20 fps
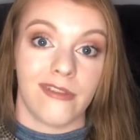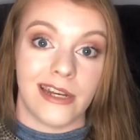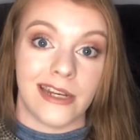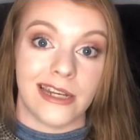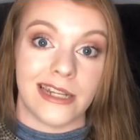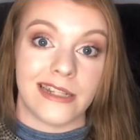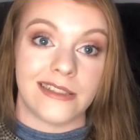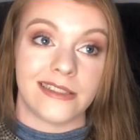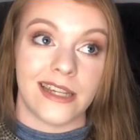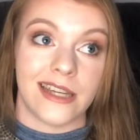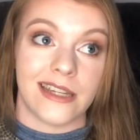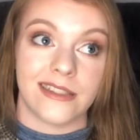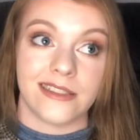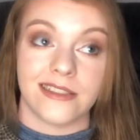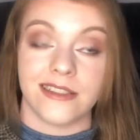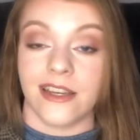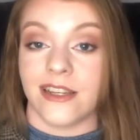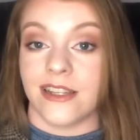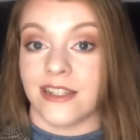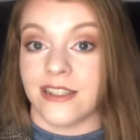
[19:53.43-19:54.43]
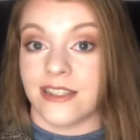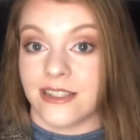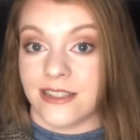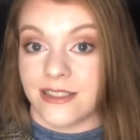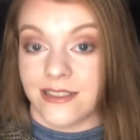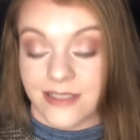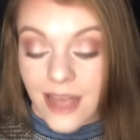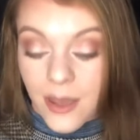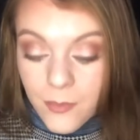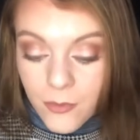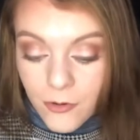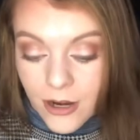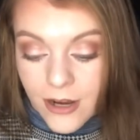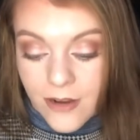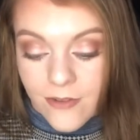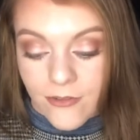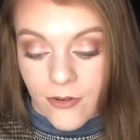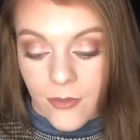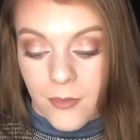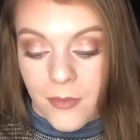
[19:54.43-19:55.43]
Lisa decided to
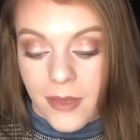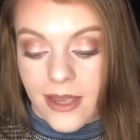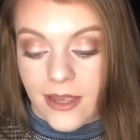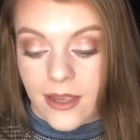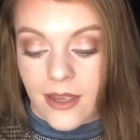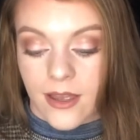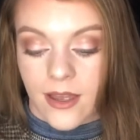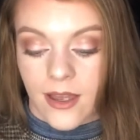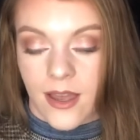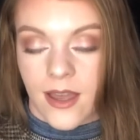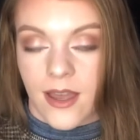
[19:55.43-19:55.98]
separate from Mick